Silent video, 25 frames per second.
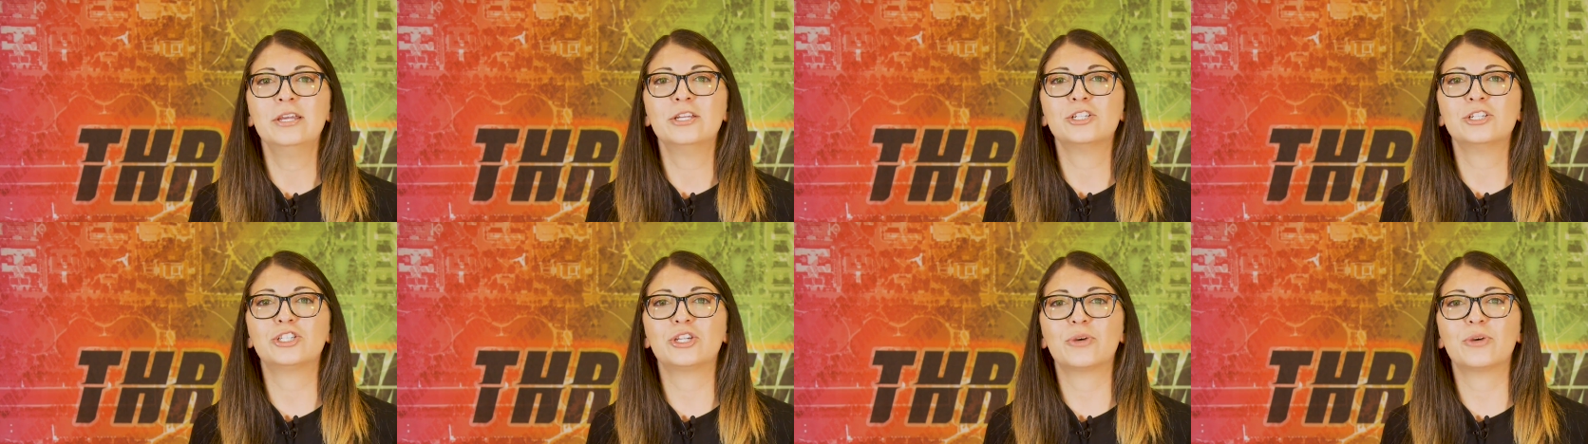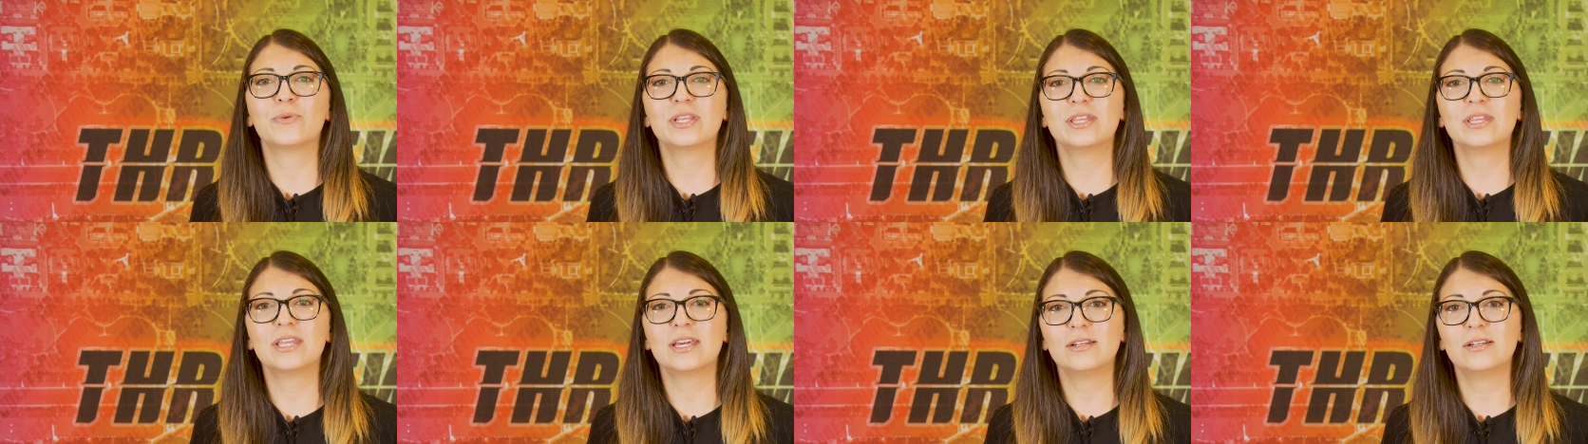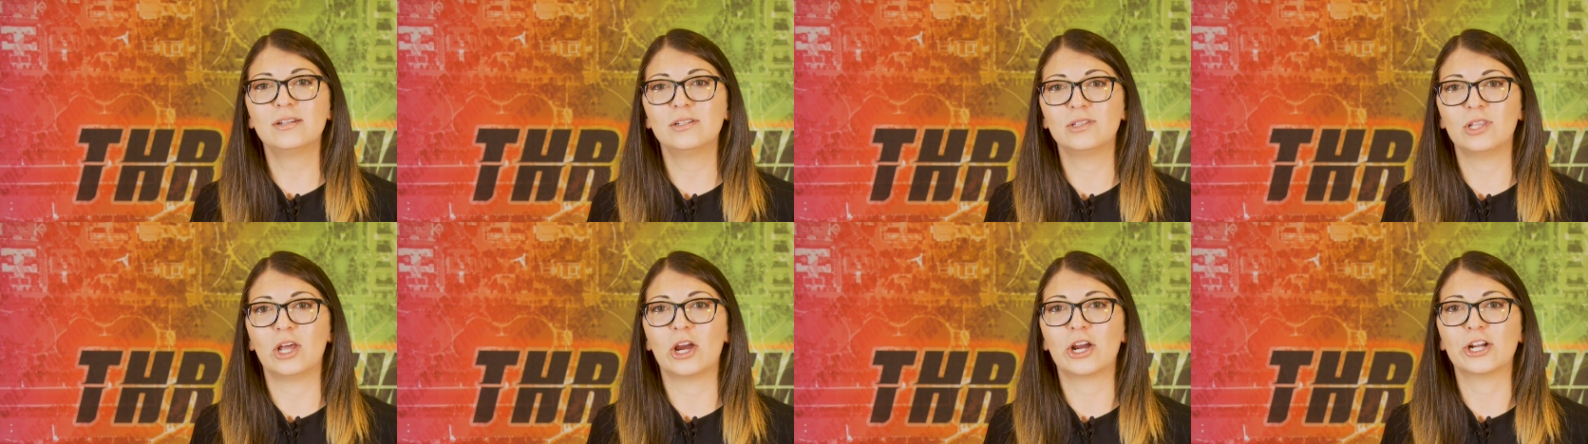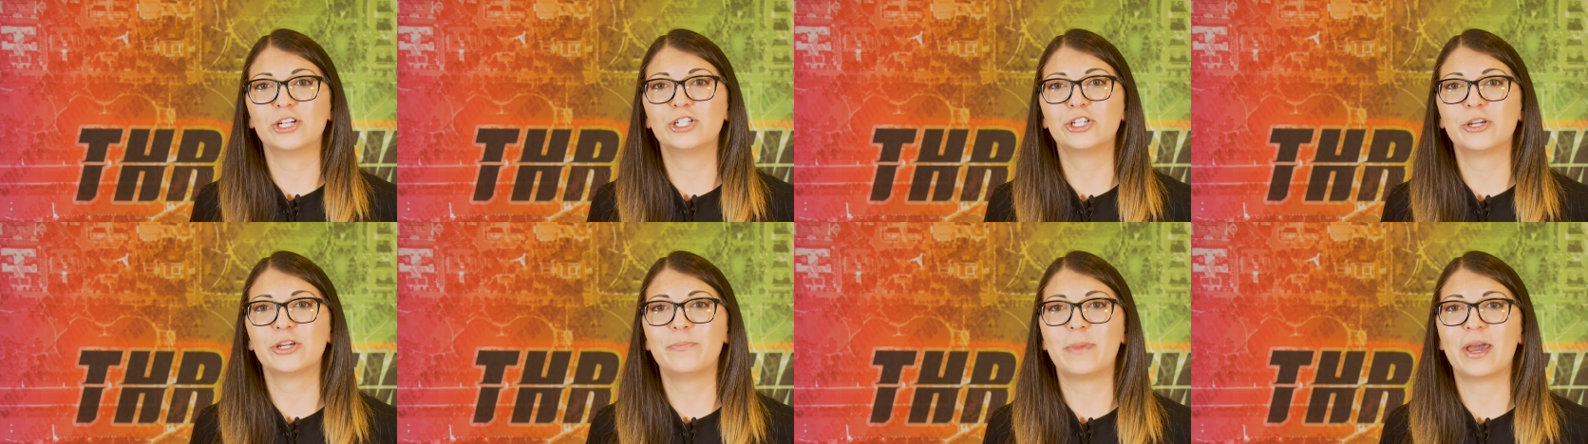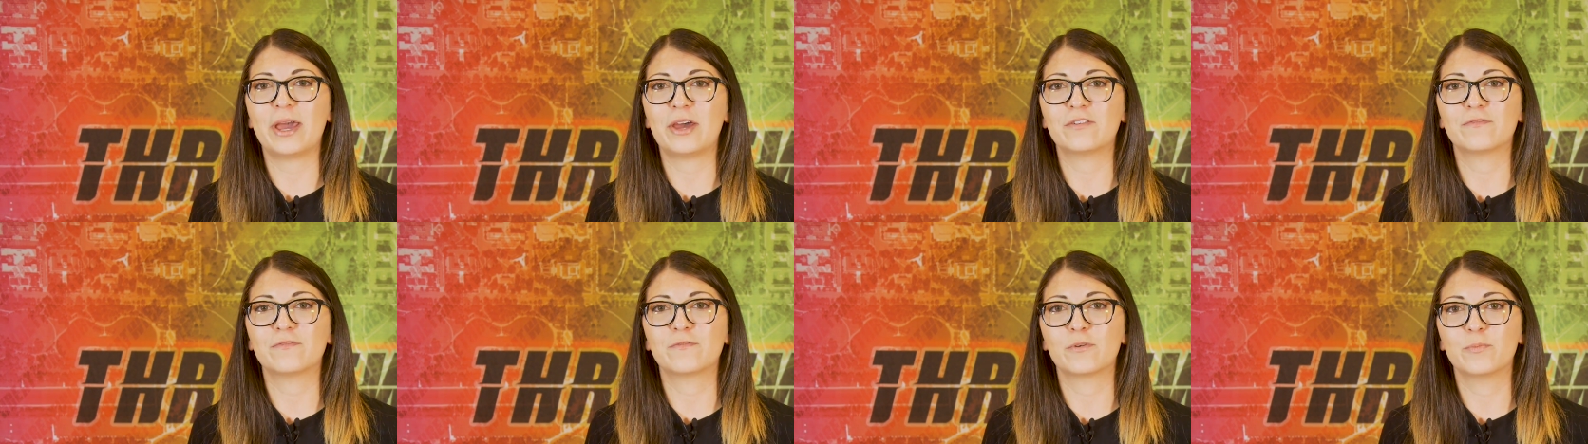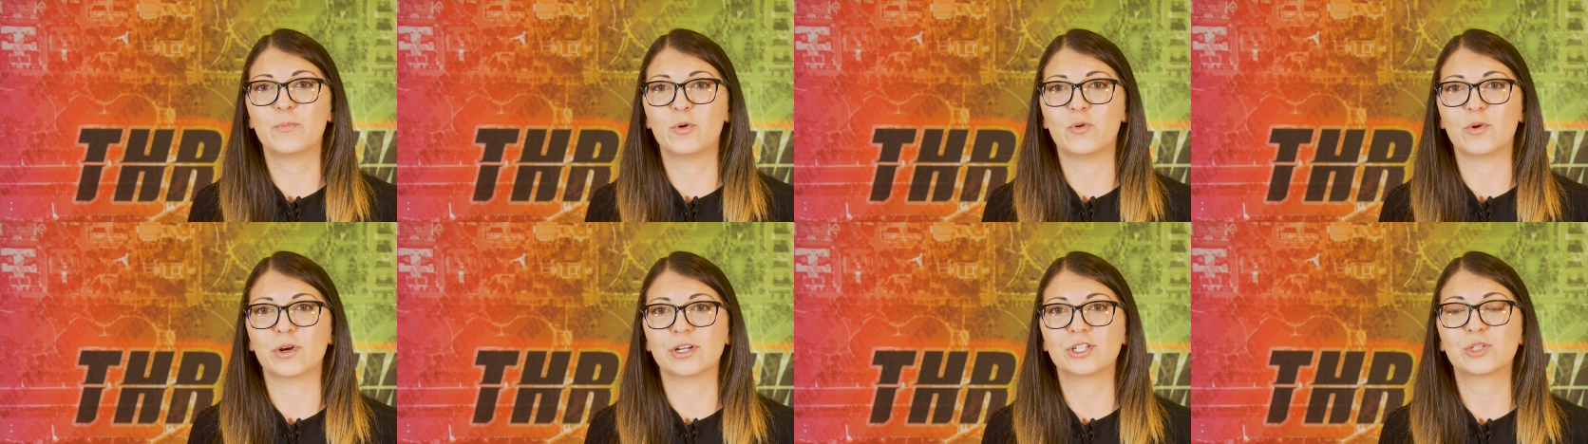showing that a large amount of
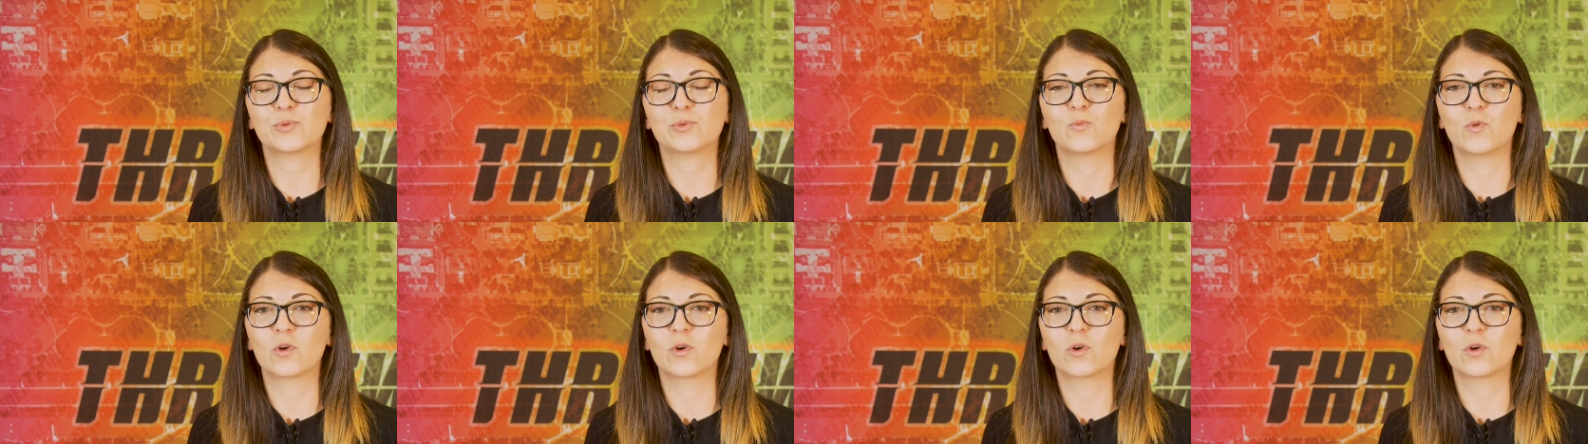reports